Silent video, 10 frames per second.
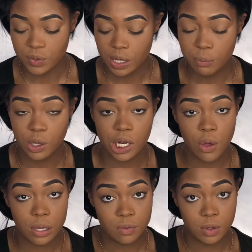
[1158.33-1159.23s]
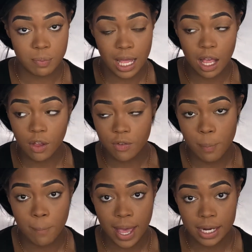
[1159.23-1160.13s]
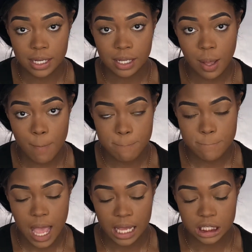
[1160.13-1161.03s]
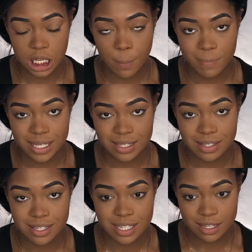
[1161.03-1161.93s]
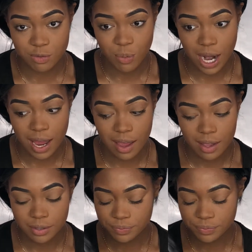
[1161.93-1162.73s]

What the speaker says: now I'm going to go in with my e.l.f. Matte Magic Mist and Set Spray.